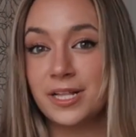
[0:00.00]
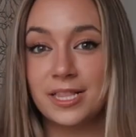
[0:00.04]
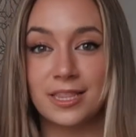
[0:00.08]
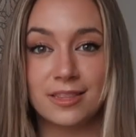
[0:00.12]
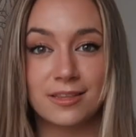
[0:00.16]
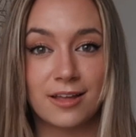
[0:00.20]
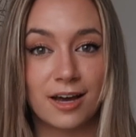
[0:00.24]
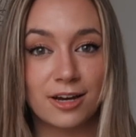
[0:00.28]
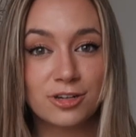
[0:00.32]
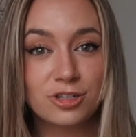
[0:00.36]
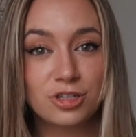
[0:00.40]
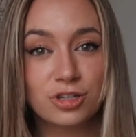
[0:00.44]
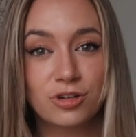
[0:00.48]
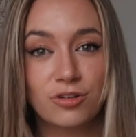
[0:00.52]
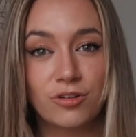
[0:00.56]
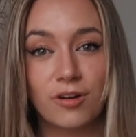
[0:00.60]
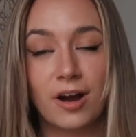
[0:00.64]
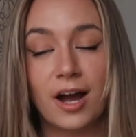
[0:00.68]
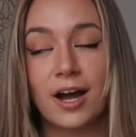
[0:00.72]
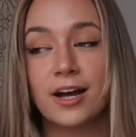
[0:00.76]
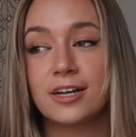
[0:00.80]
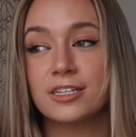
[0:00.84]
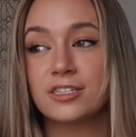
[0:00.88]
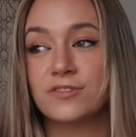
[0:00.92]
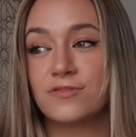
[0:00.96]
lush
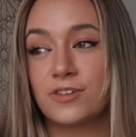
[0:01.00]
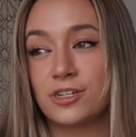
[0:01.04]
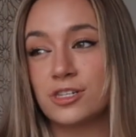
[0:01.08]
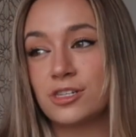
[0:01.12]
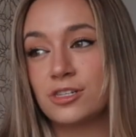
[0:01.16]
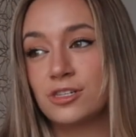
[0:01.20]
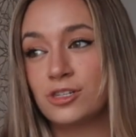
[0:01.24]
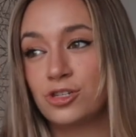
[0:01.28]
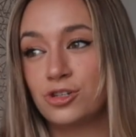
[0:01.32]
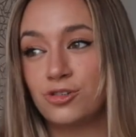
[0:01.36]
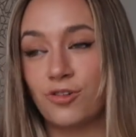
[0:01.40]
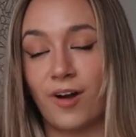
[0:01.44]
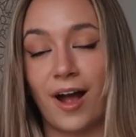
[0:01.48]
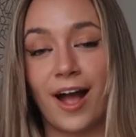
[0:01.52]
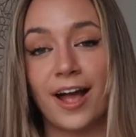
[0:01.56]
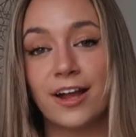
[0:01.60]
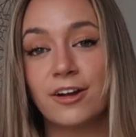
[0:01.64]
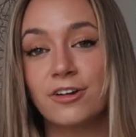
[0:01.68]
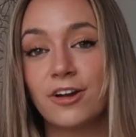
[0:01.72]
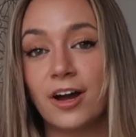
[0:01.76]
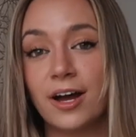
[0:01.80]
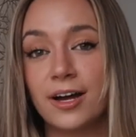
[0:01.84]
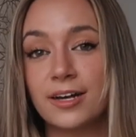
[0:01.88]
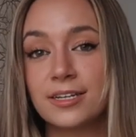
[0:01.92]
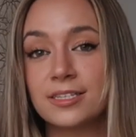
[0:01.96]
grass versus dry
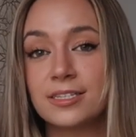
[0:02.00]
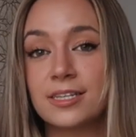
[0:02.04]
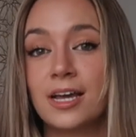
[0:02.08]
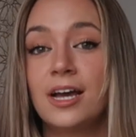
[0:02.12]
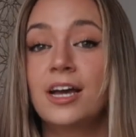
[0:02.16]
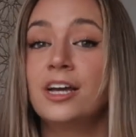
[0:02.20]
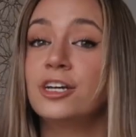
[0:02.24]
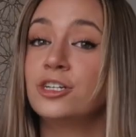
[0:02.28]
grass,